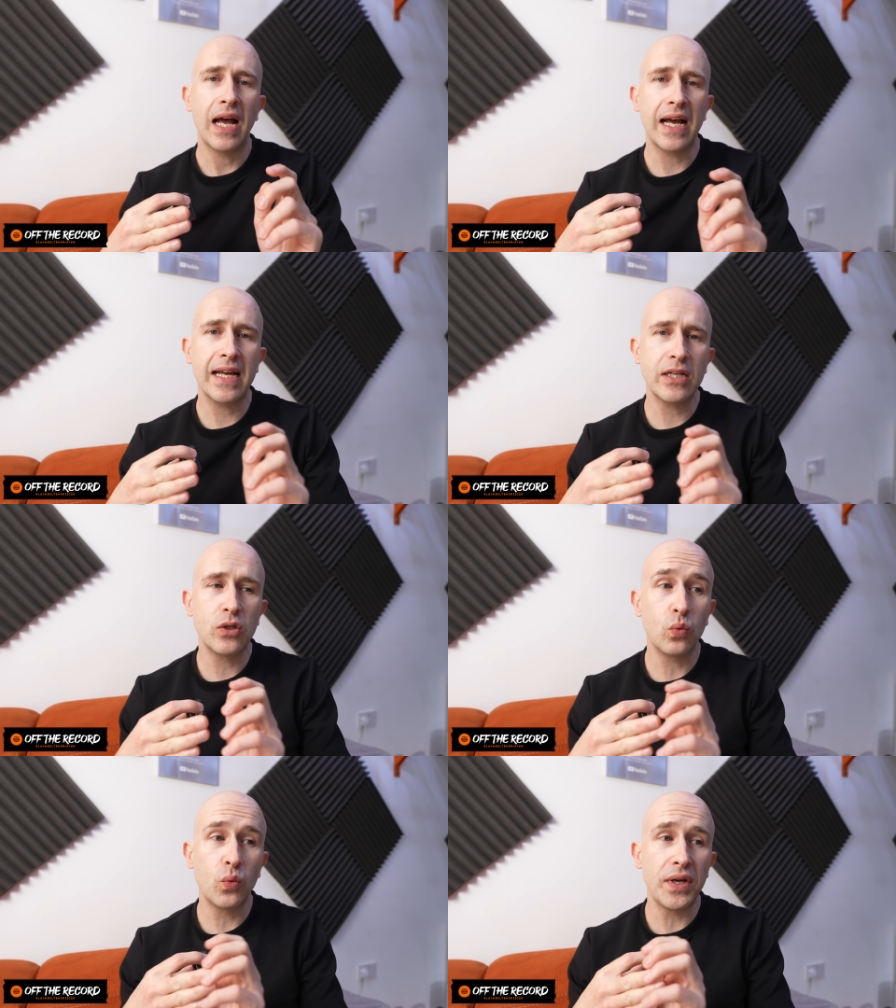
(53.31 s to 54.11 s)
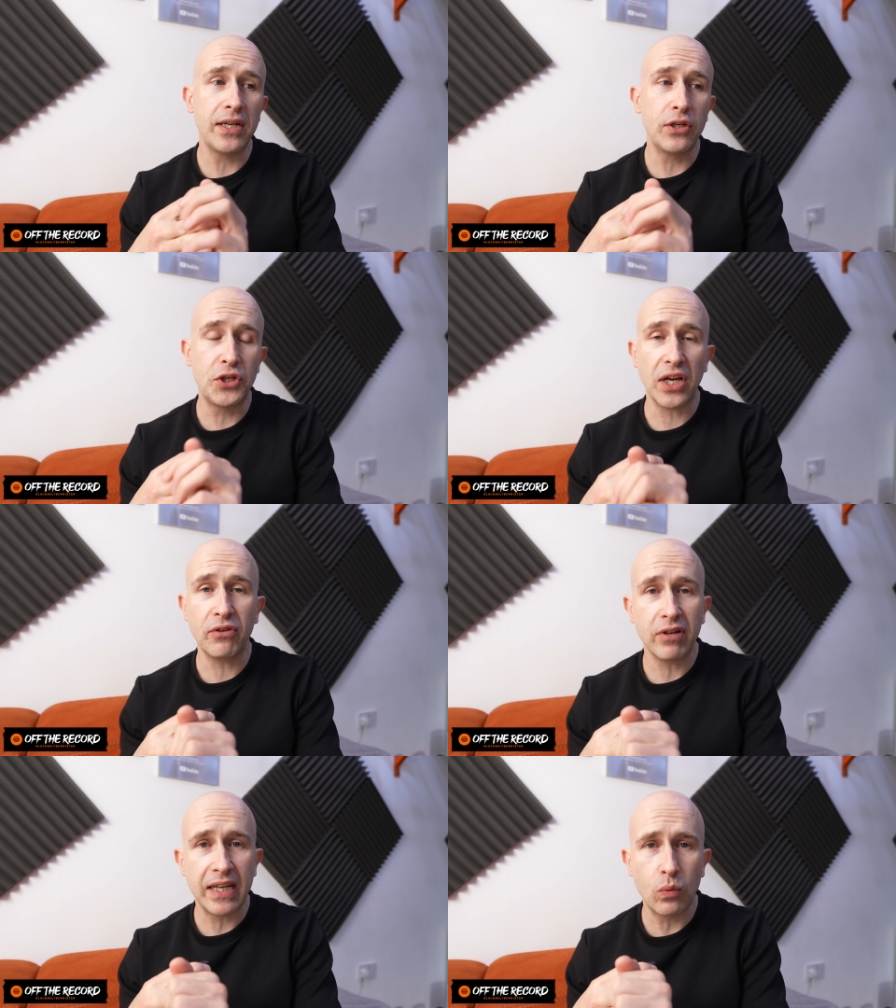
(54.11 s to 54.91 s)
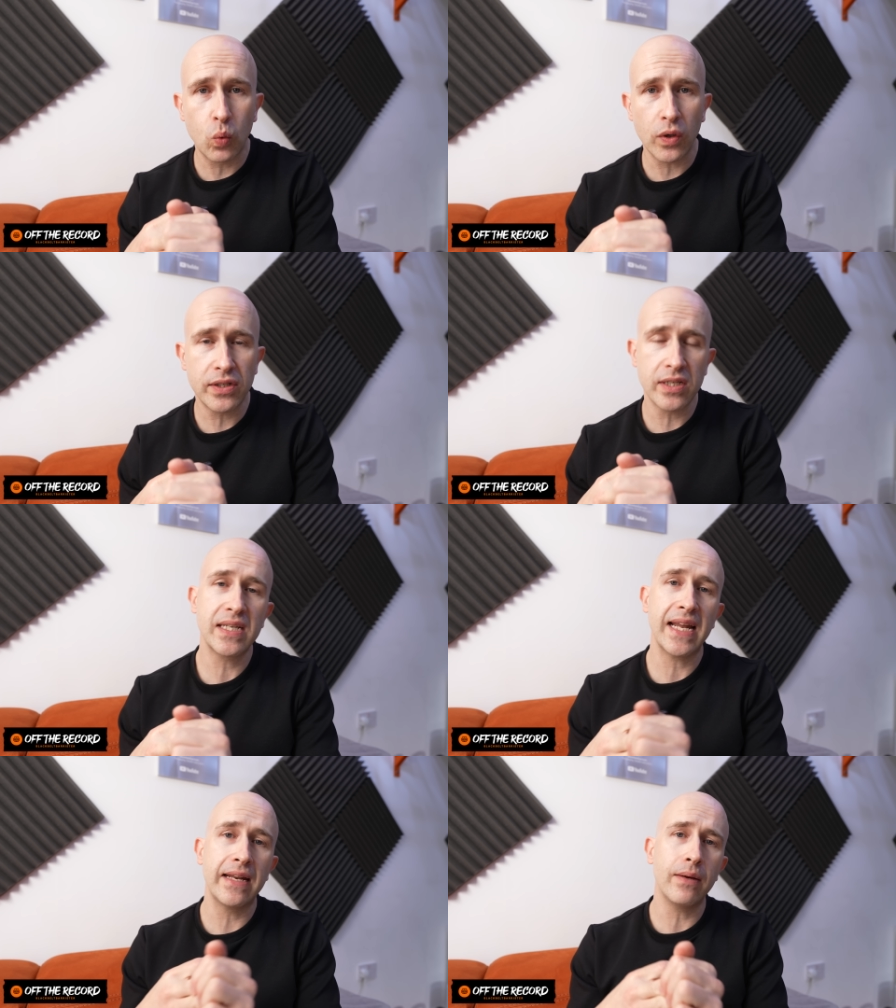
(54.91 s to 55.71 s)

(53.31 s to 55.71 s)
and we generally want to stand